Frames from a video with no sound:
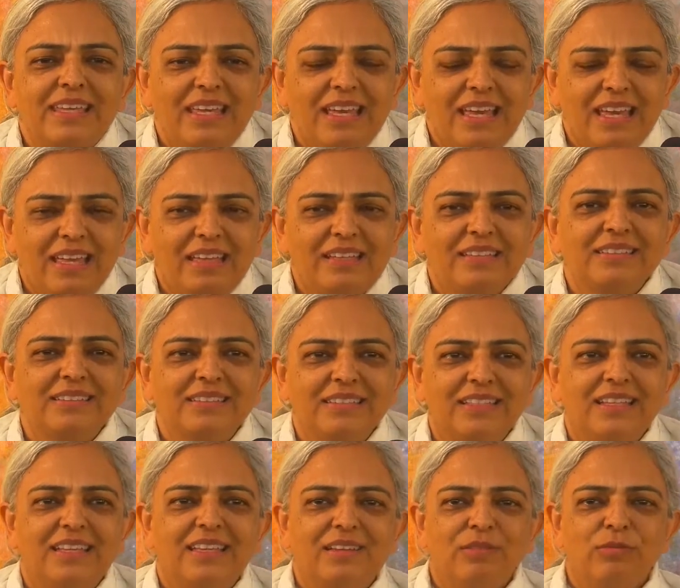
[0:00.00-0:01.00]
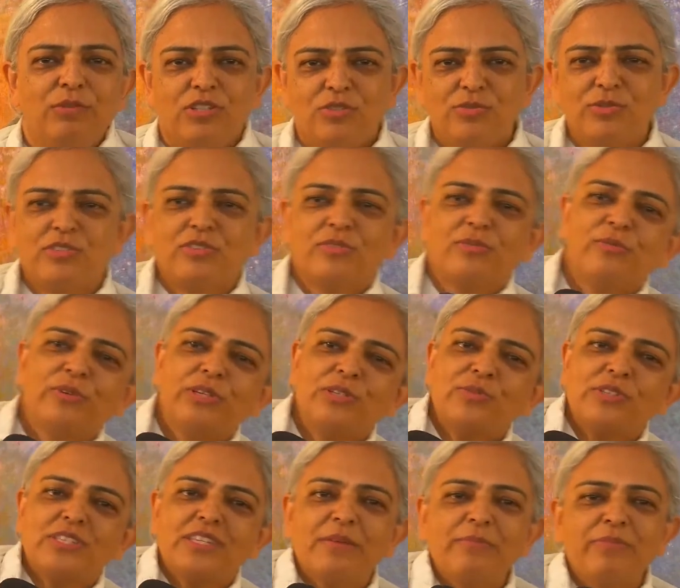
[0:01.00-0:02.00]
Yeah, which
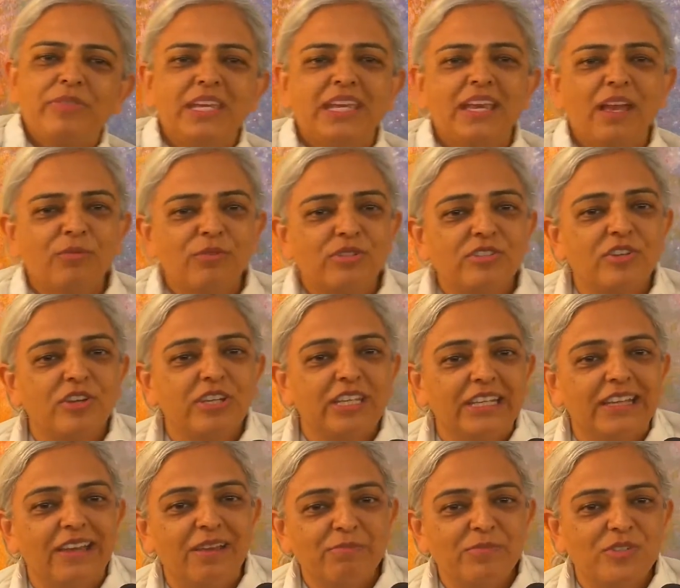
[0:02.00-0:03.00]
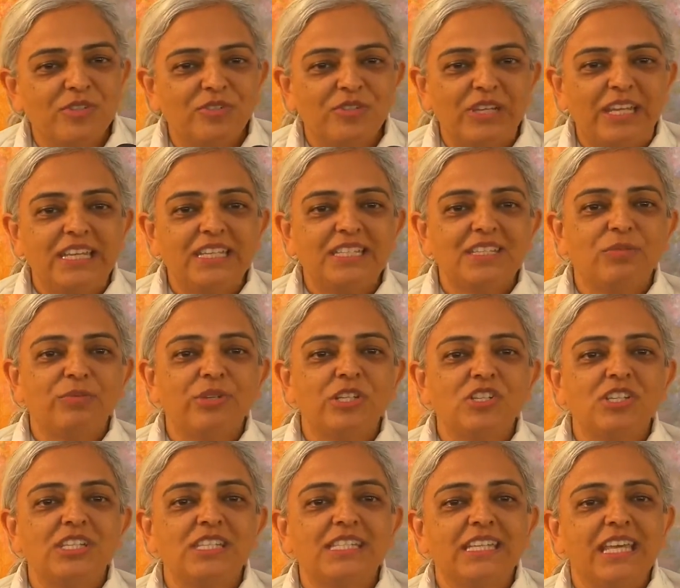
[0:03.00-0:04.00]
was something I was going to come to later,
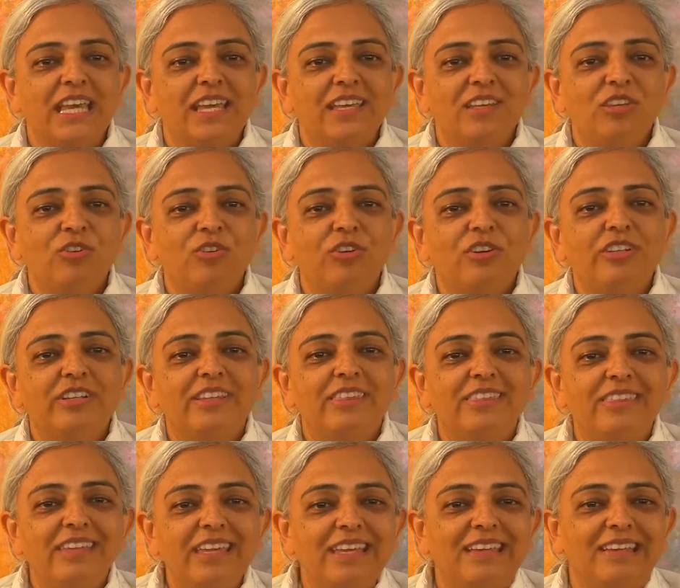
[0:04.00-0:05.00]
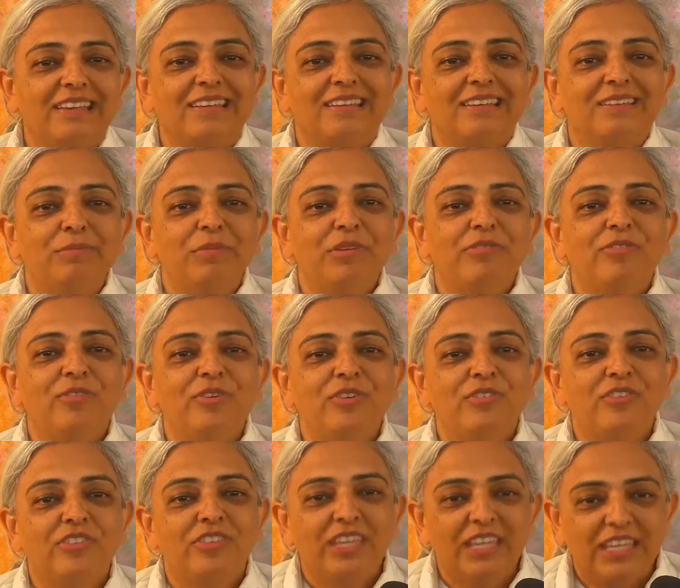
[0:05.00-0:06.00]
which is you got to think before
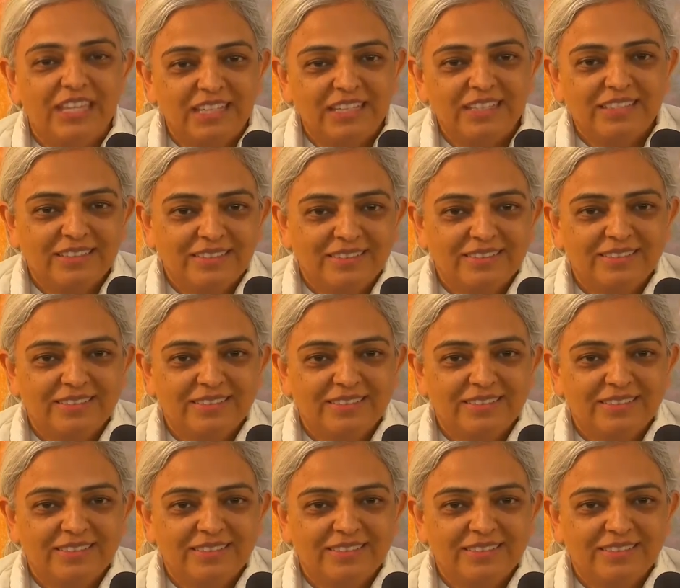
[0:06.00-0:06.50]
you think.